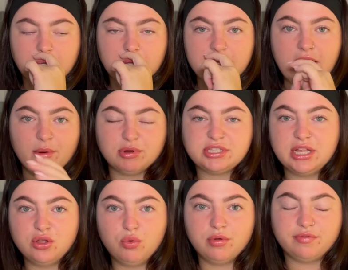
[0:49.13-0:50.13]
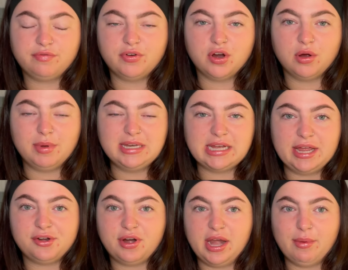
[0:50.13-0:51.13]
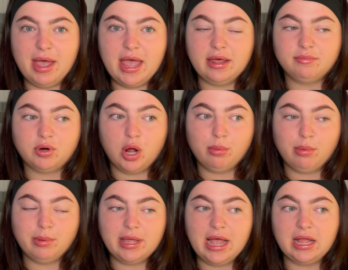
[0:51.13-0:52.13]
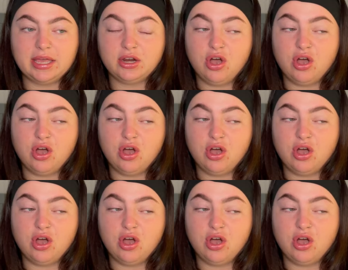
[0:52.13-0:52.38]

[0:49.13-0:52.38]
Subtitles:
Yeah, we're still going for a wee dander anyway, and probably I'll get a